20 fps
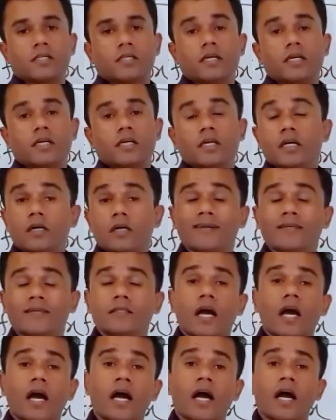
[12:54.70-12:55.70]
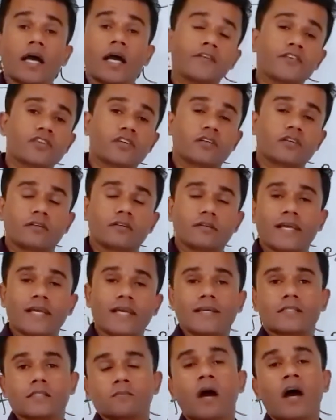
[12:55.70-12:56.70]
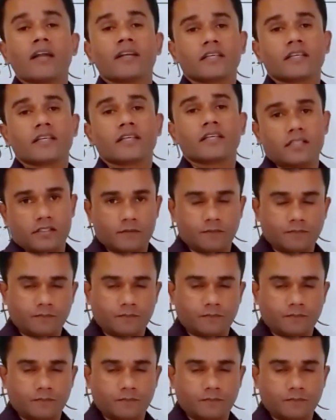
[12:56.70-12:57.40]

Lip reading: among hydrogen gas particles.